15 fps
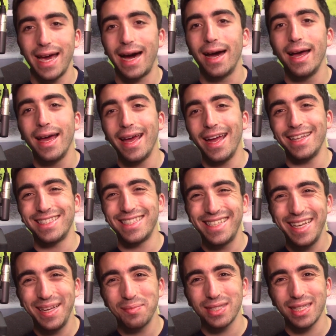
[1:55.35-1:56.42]
Yeah, it
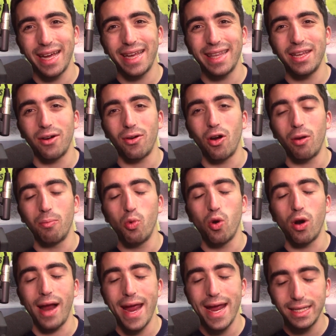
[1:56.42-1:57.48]
seems like there are
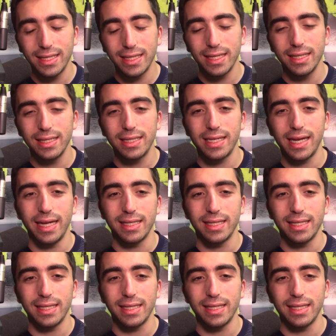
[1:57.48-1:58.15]
more aces.